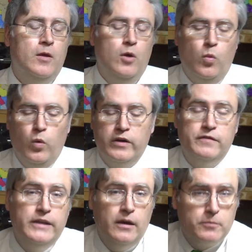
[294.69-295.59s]
One of
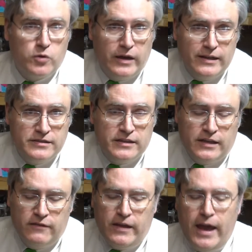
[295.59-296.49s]
the upgrades that
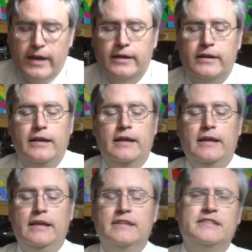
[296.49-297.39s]
they've added
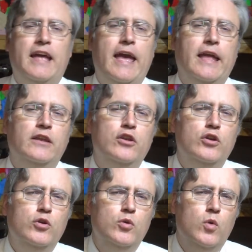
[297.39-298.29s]
is a
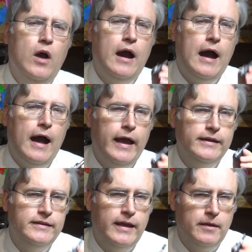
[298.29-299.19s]
new high
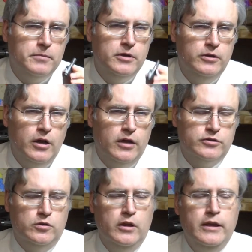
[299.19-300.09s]
temp
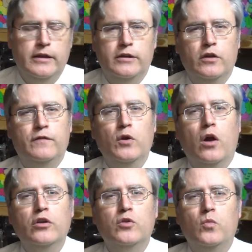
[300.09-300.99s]
nozzle. Now, if you
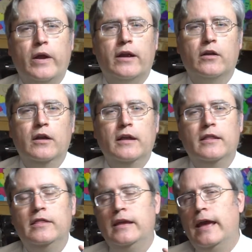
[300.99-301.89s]
aren't aware, an
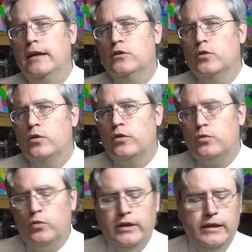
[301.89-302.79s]
Adventurer
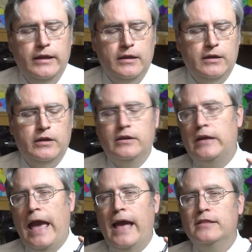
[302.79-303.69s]
3
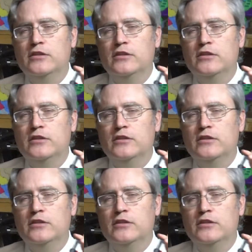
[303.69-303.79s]
had this